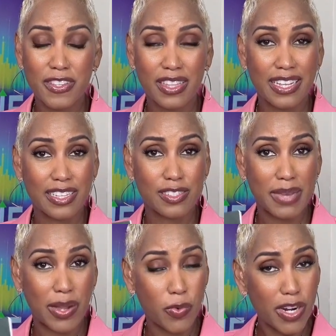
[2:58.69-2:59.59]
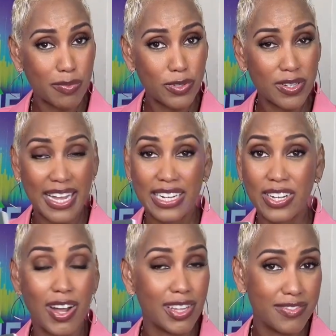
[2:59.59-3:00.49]
the link to my workbook and
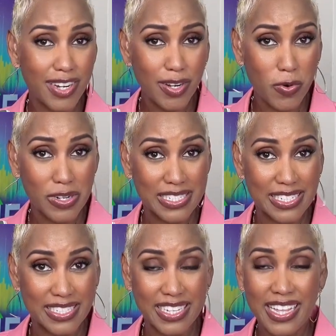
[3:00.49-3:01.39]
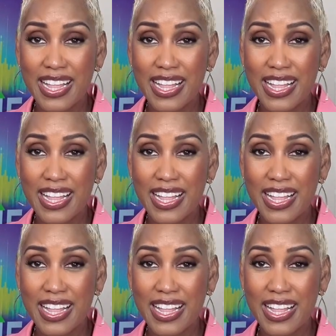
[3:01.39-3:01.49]
all of our courses.